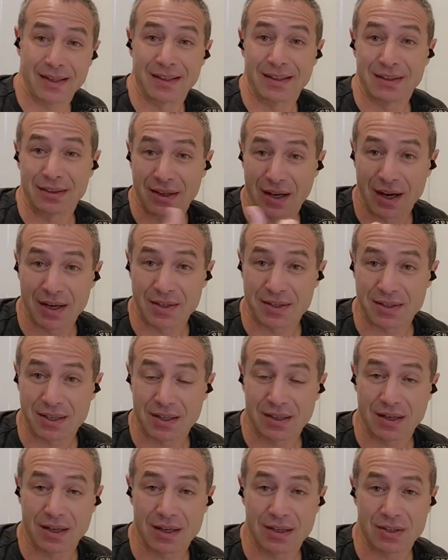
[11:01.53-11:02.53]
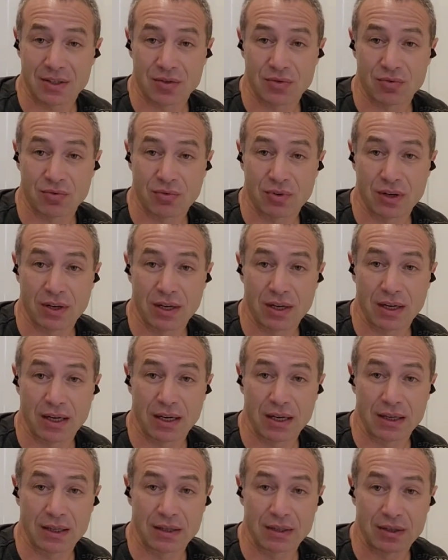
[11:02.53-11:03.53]
in Dyson is
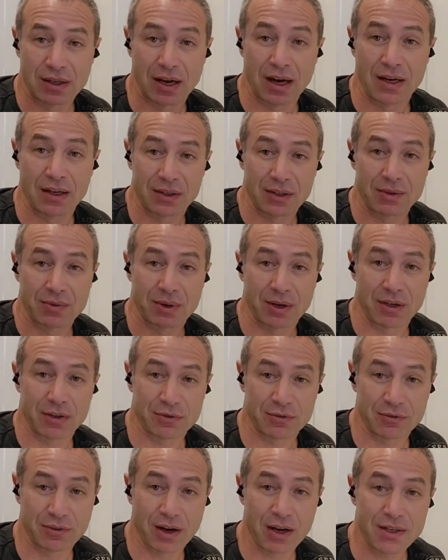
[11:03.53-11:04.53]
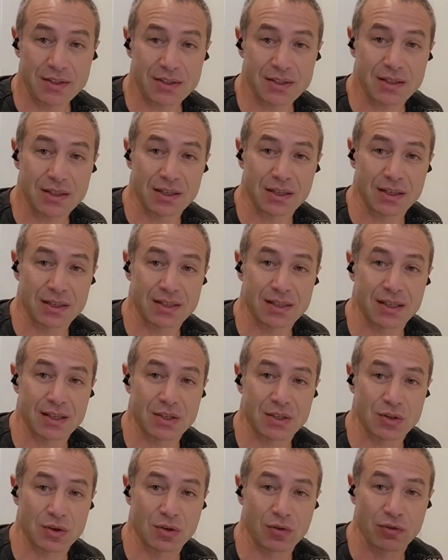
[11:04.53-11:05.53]
really dying quite fast in the
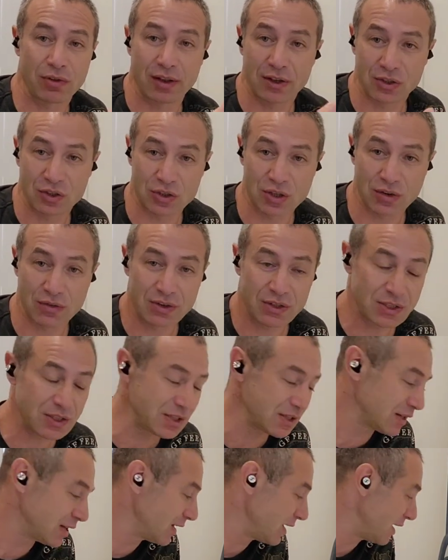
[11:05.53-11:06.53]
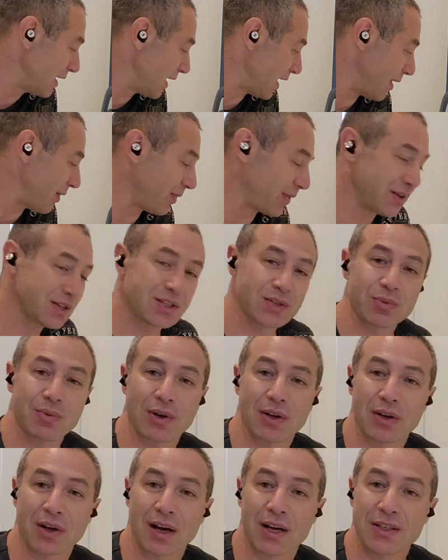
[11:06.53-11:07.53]
sense of longevity. And this
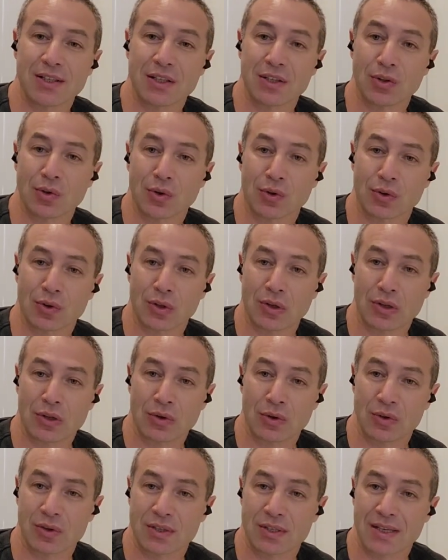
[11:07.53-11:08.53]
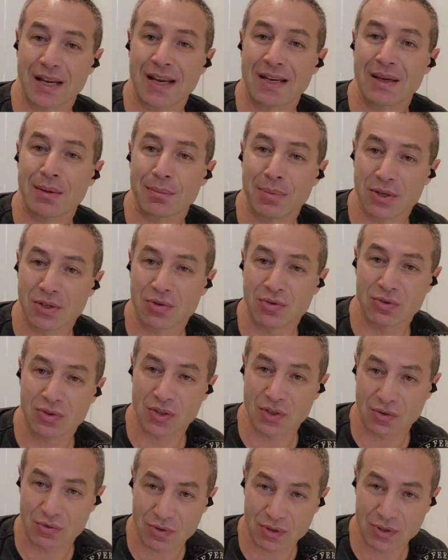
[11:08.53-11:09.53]
one, I did not notice any battery
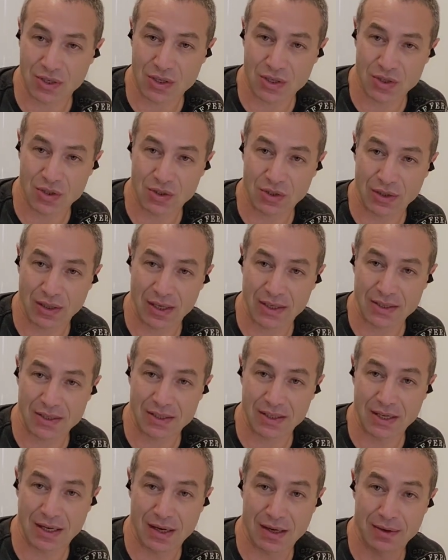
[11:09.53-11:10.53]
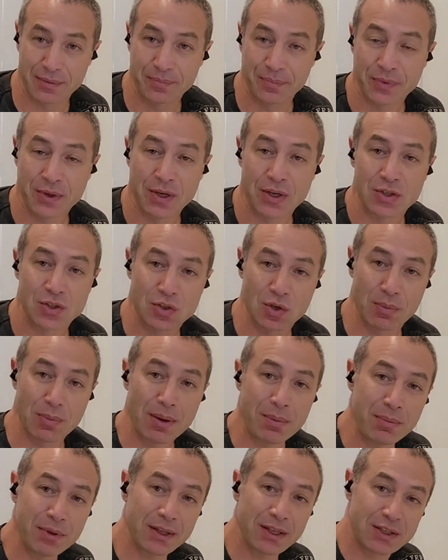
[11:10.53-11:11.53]
degradation last year. So
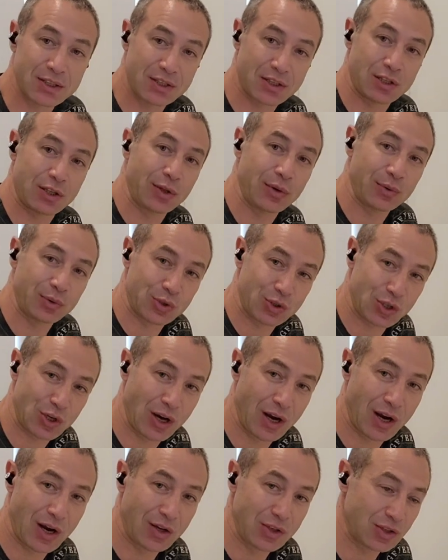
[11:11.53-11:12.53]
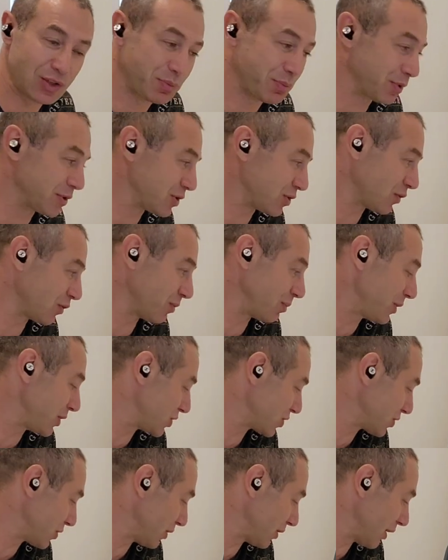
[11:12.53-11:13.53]
maybe that slow charge preserves
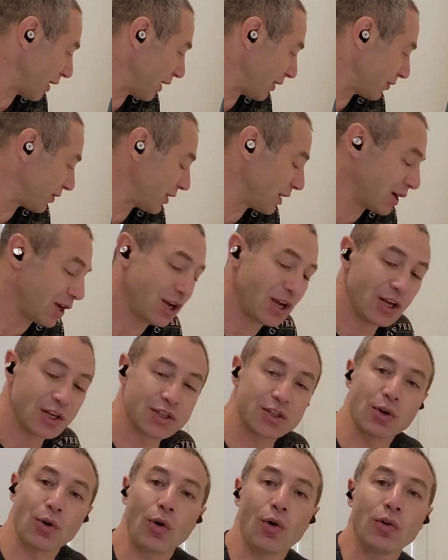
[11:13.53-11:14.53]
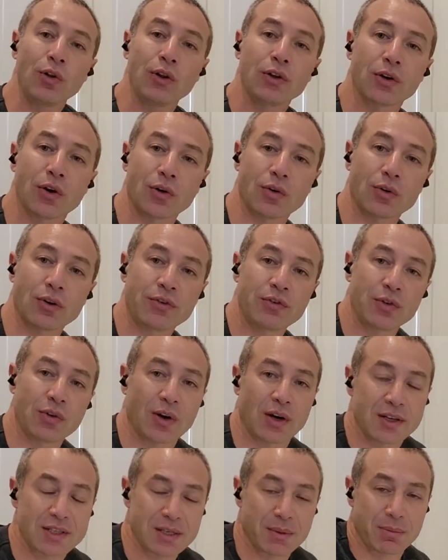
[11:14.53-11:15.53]
battery life. So all in all, if you
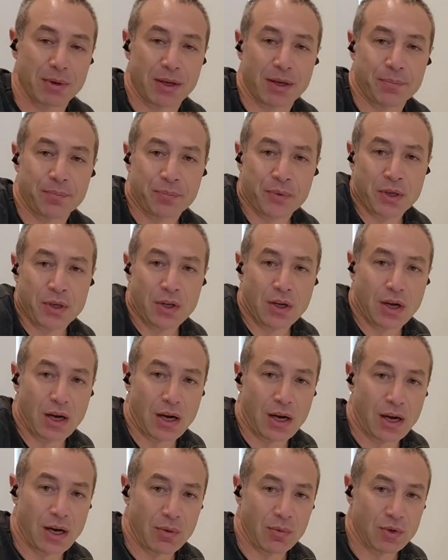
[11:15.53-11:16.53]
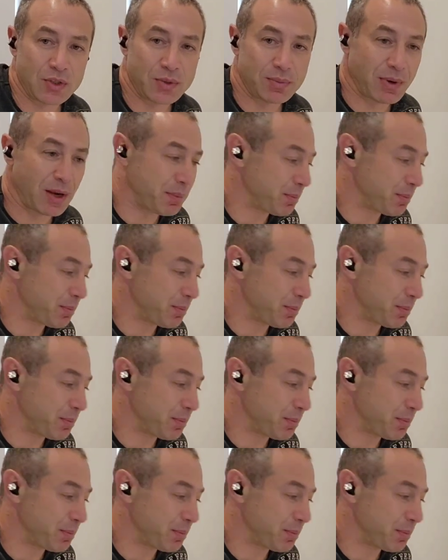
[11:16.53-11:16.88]
ask me, what's my